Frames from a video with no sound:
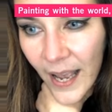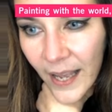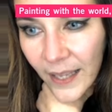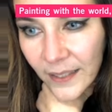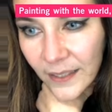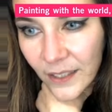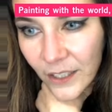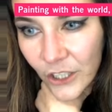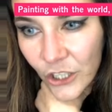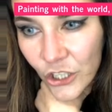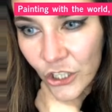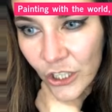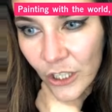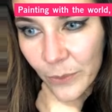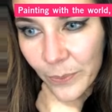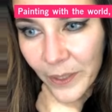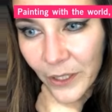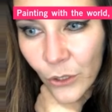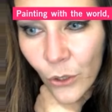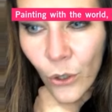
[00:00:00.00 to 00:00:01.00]
and
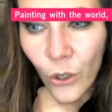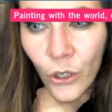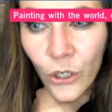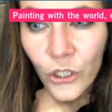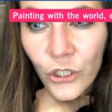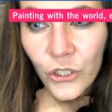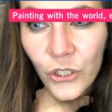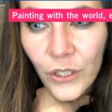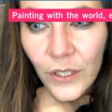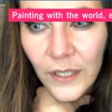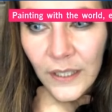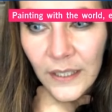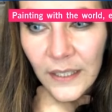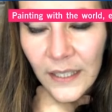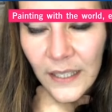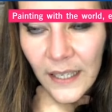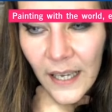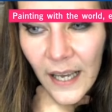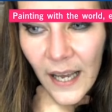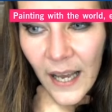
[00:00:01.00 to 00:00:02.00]
nurtured, but also
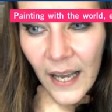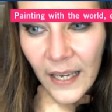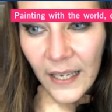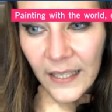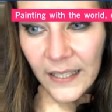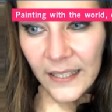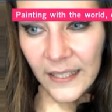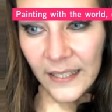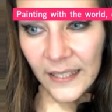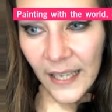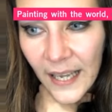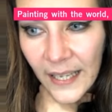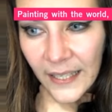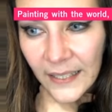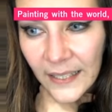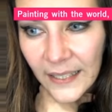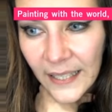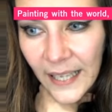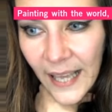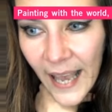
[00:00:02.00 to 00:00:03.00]
the
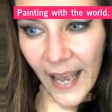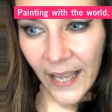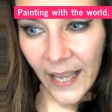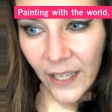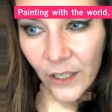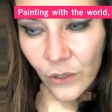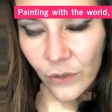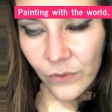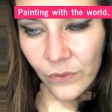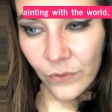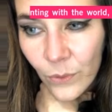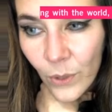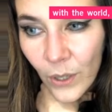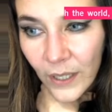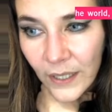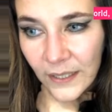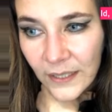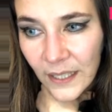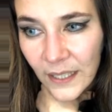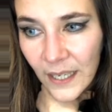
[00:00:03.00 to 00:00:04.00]
extended hand of
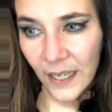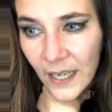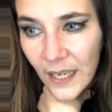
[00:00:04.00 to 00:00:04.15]
what